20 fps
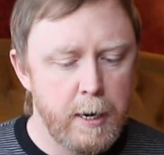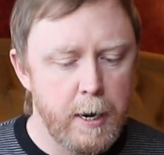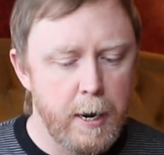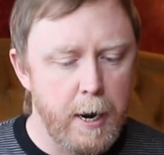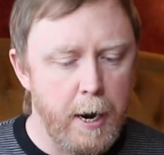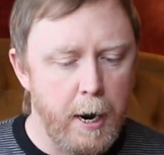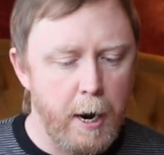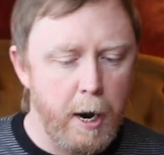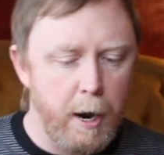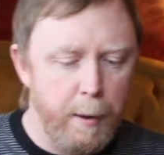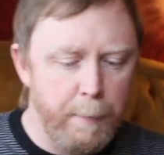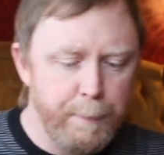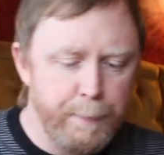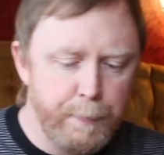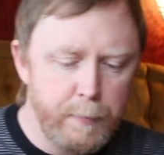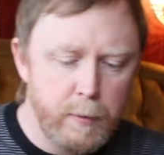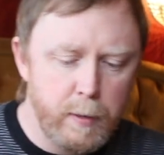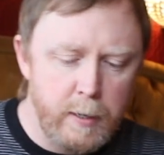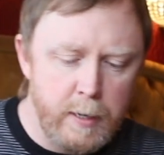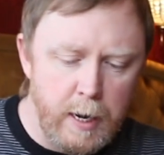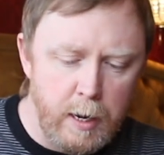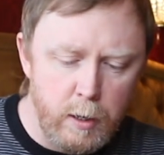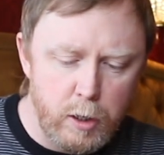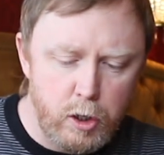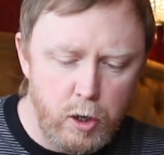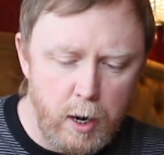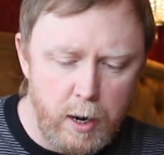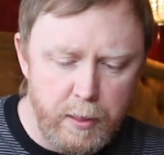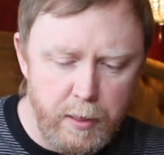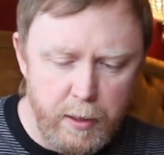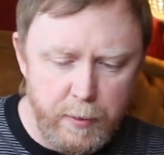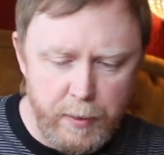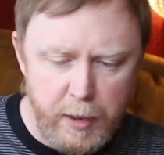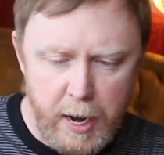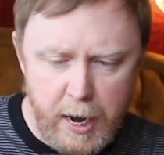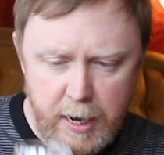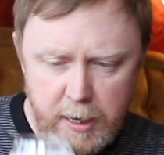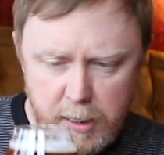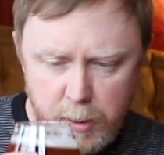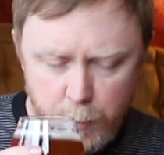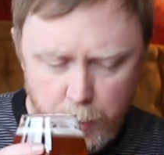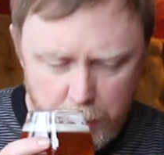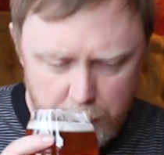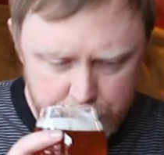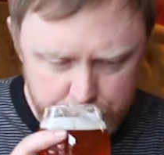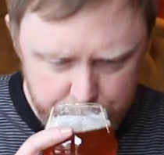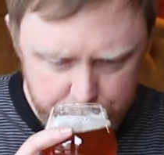Now I'll try the hazy one.